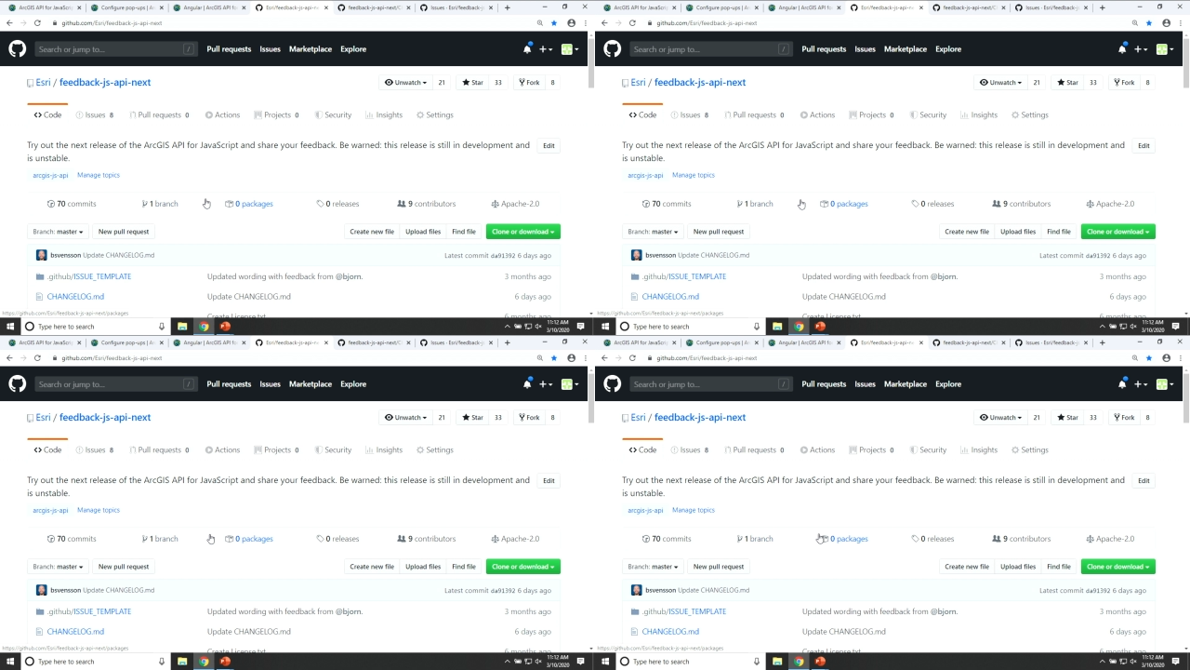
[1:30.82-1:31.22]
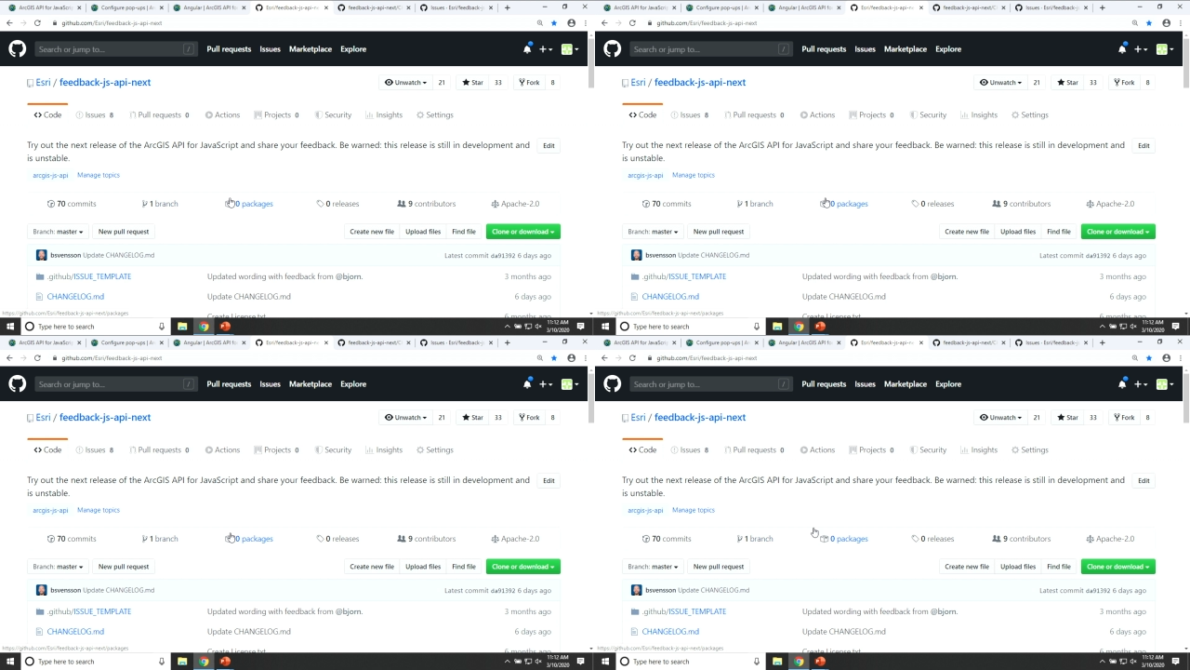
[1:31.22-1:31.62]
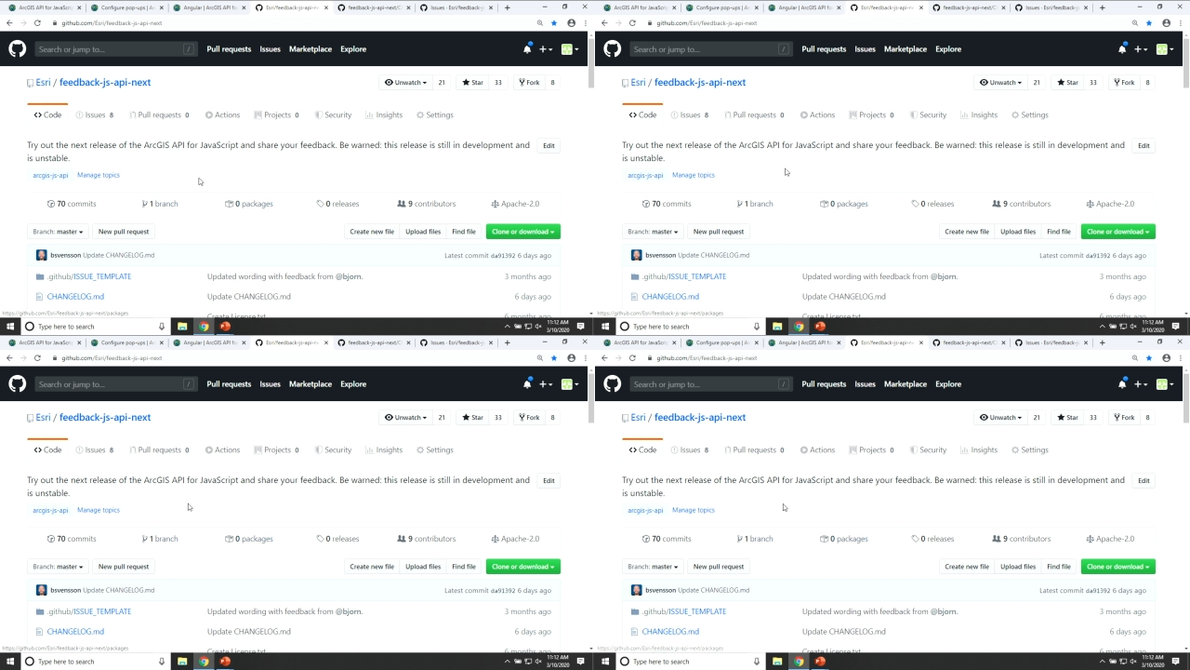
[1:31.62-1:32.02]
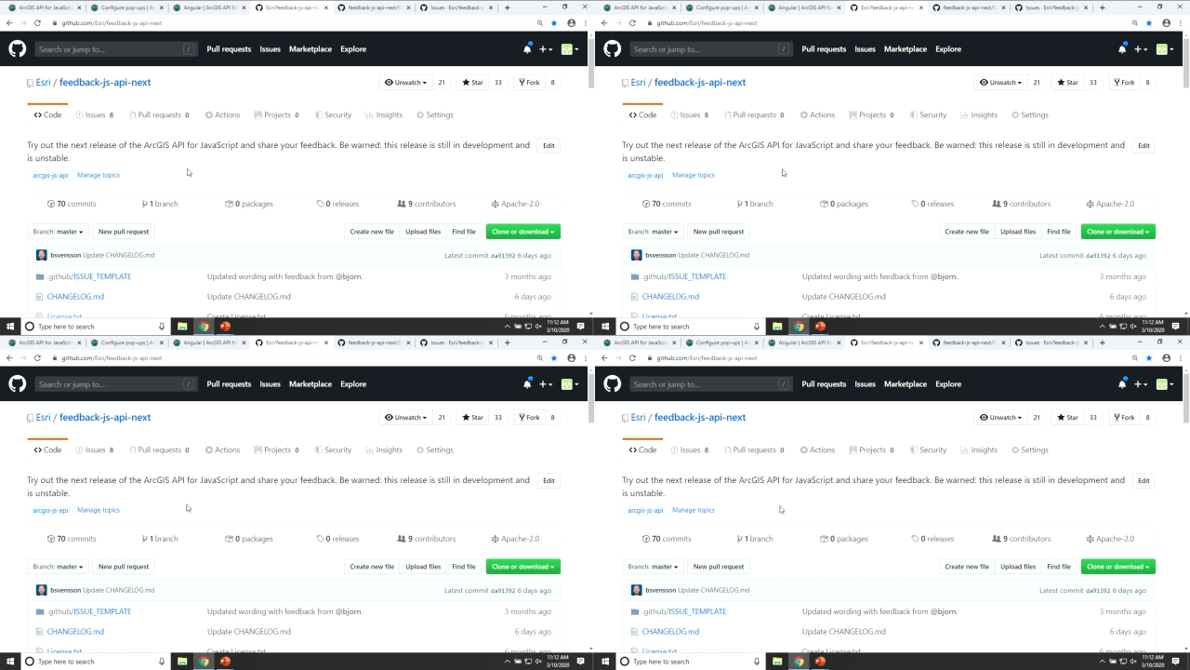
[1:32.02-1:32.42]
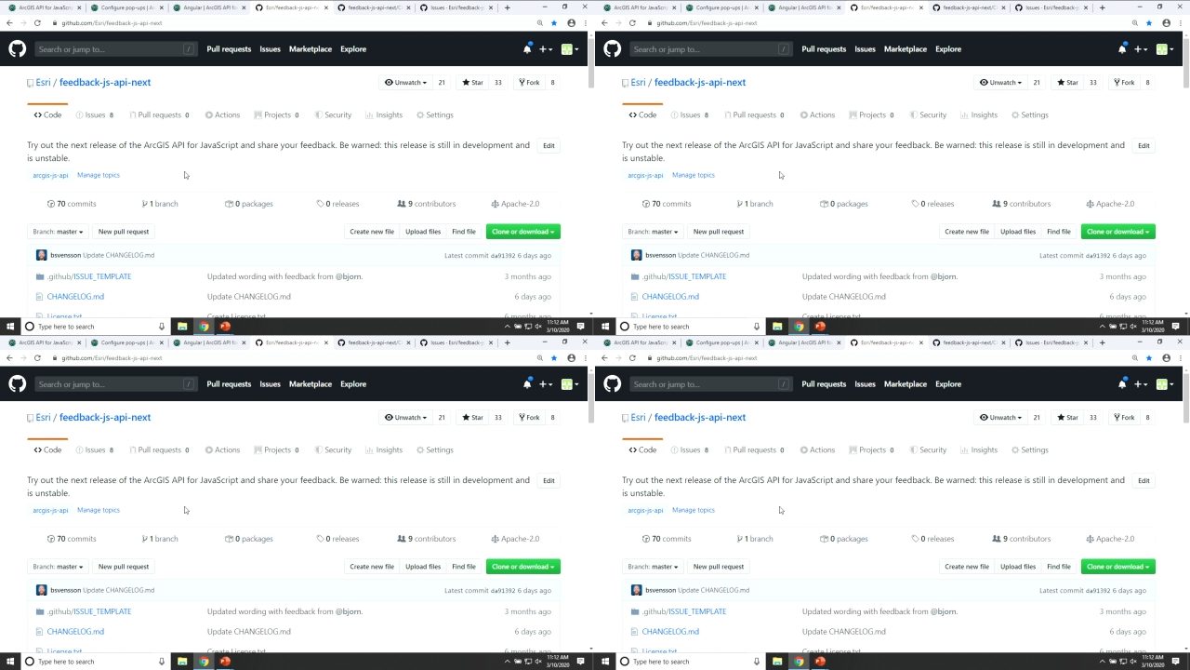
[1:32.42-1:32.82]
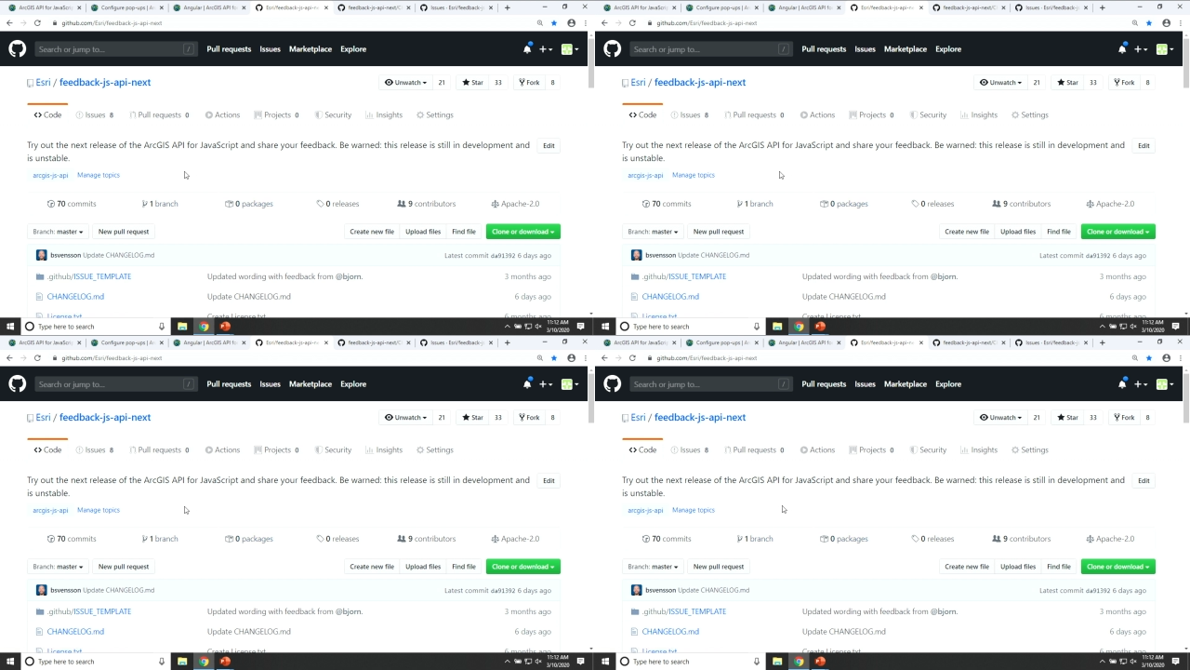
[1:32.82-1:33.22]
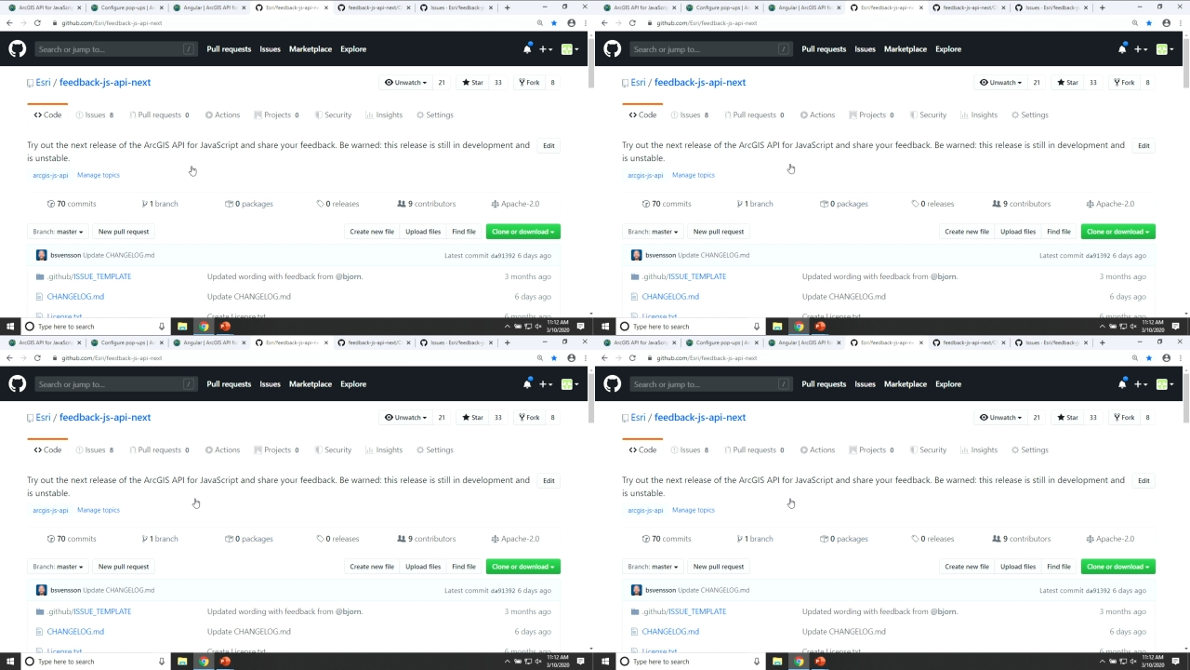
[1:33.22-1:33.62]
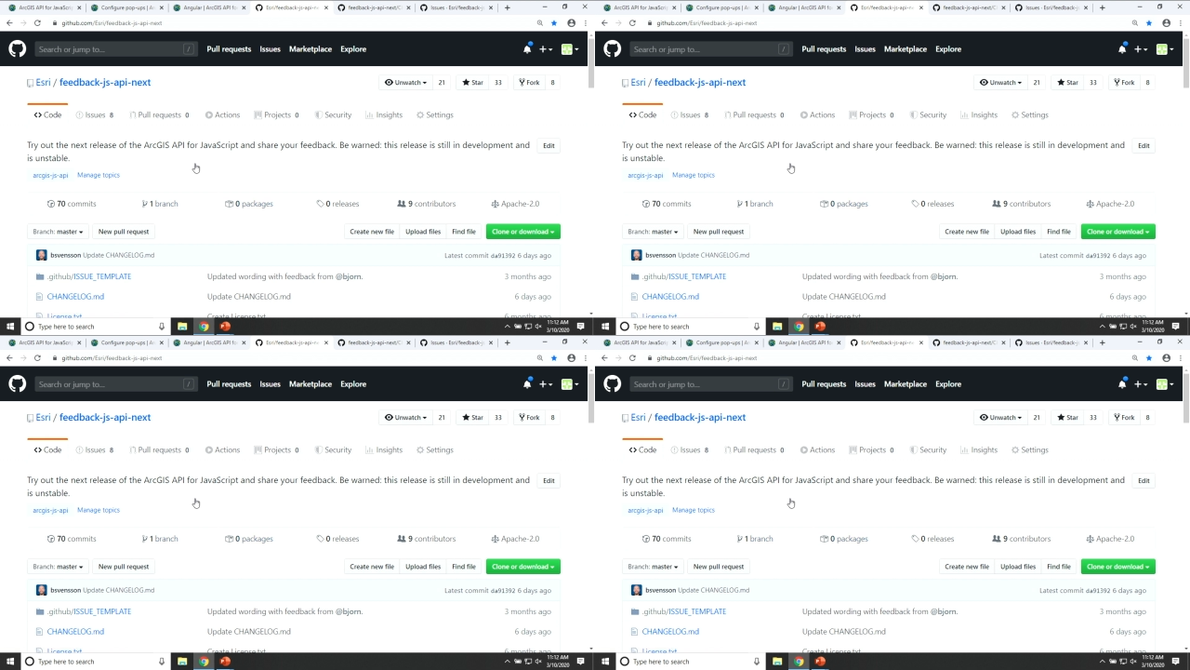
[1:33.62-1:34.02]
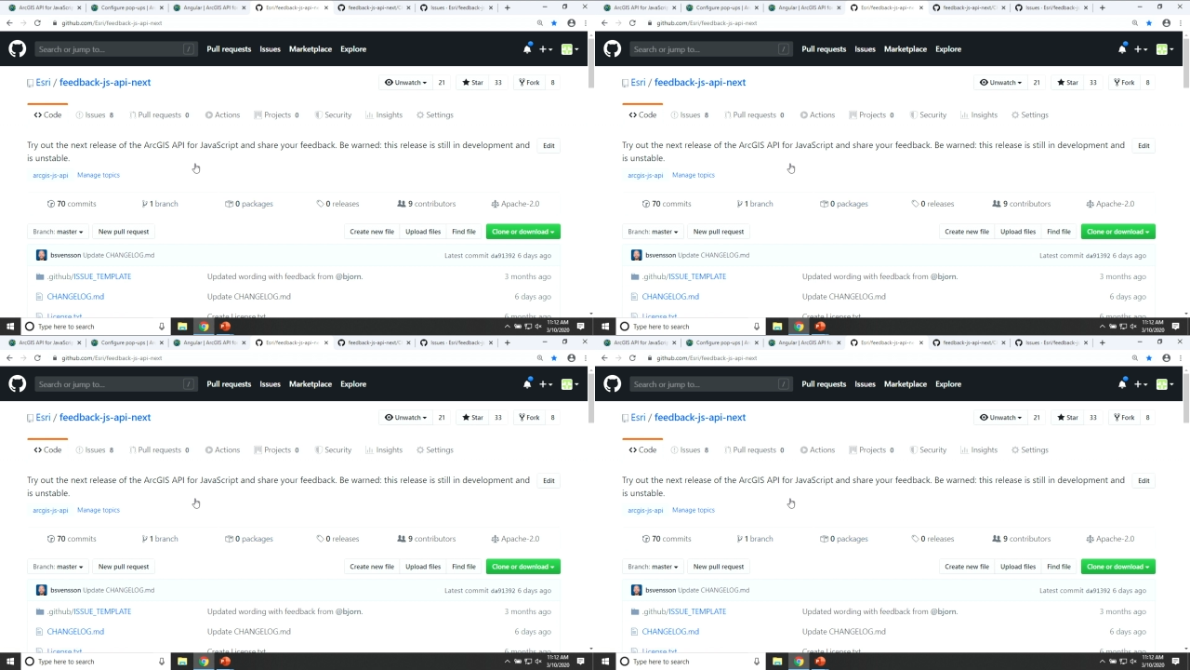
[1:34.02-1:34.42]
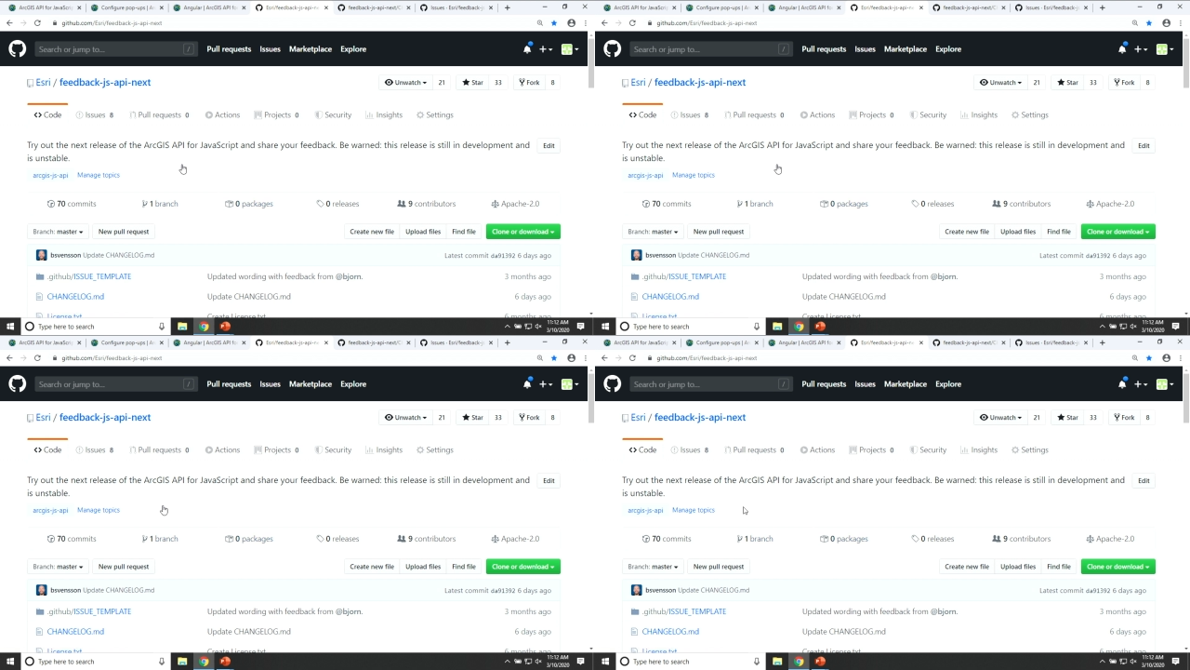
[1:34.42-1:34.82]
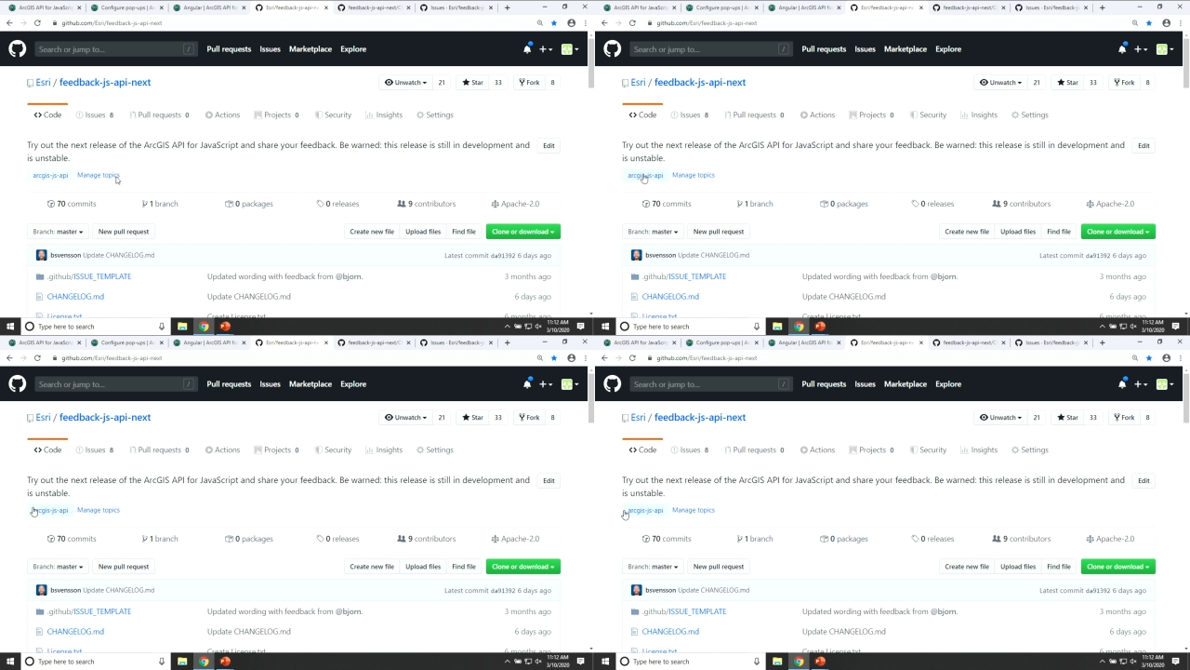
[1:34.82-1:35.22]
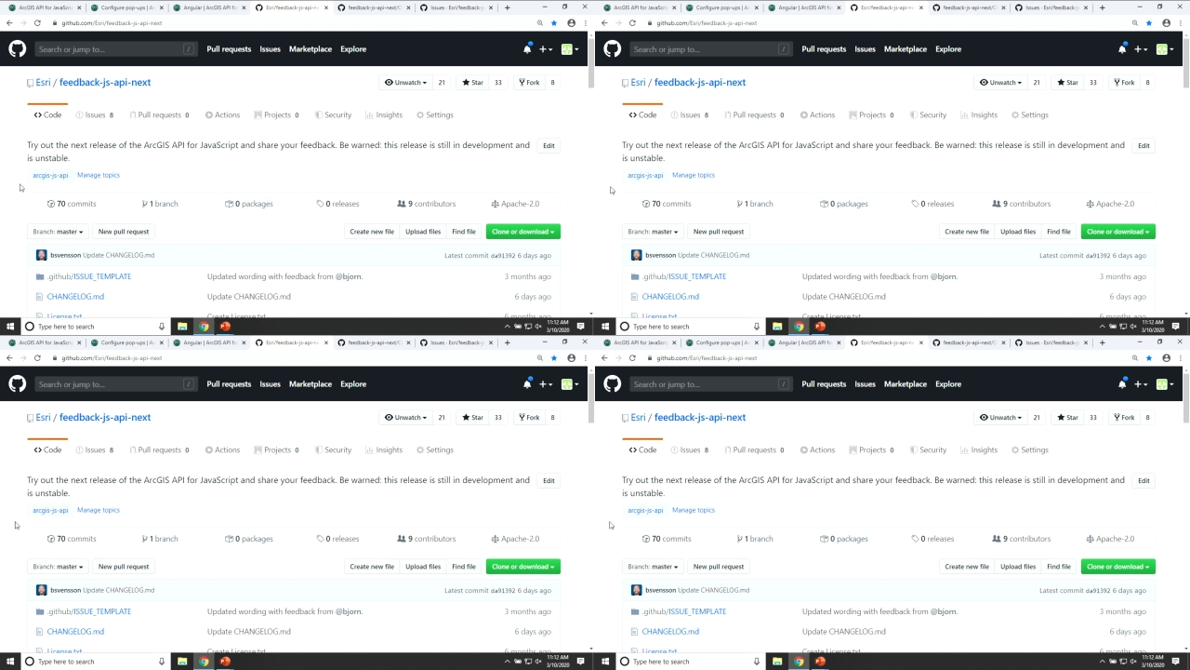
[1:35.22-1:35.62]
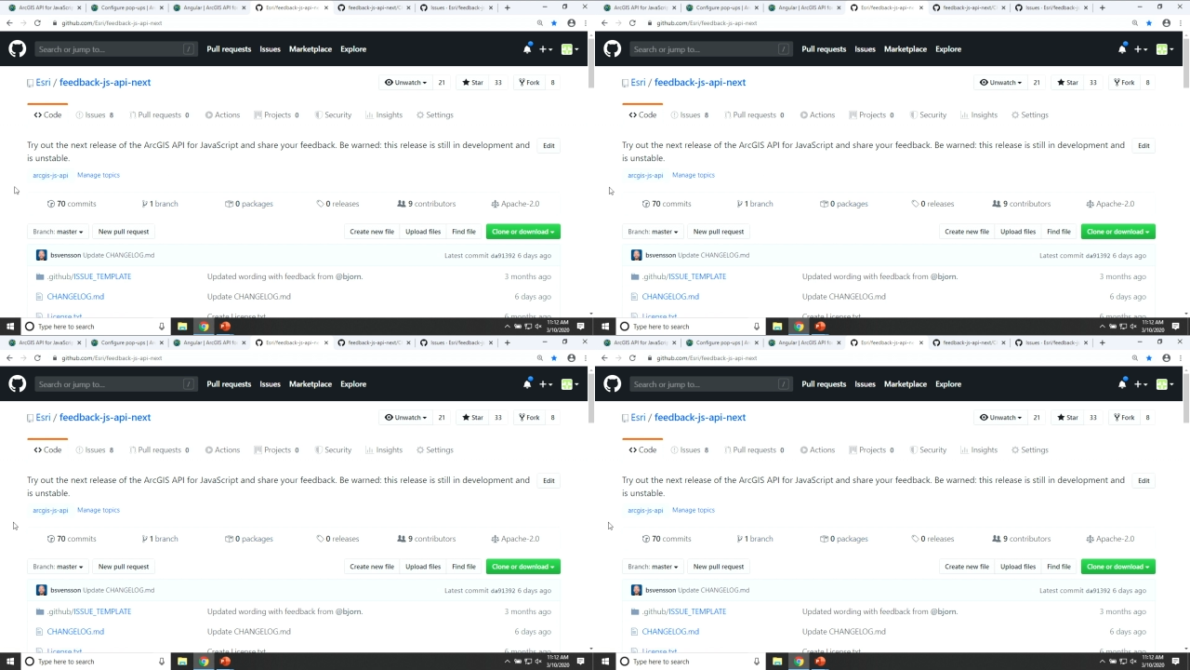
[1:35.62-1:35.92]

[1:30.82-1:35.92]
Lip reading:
(no speaker visible)